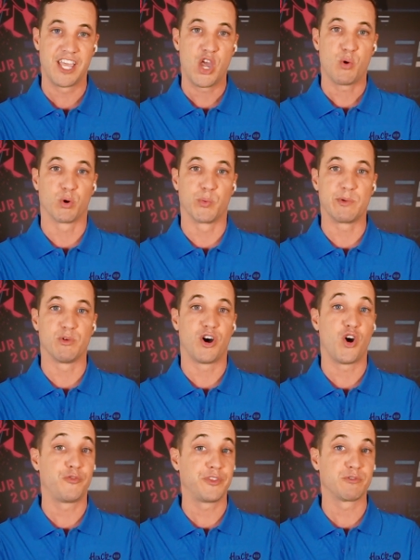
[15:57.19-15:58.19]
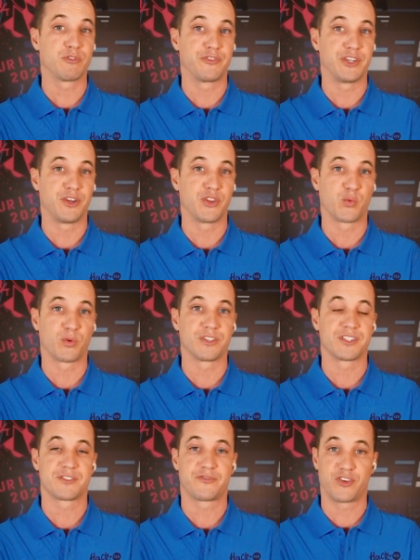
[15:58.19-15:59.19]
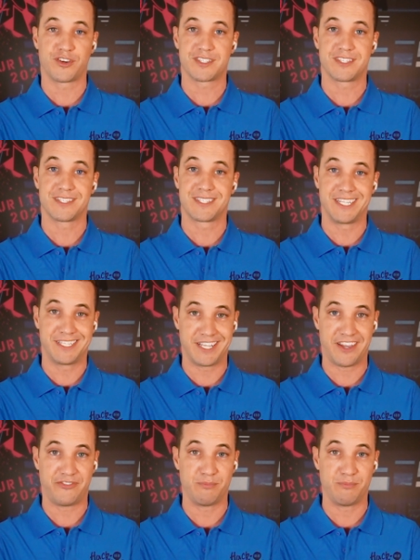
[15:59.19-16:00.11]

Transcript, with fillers: where we will hopefully reveal the world's first CTF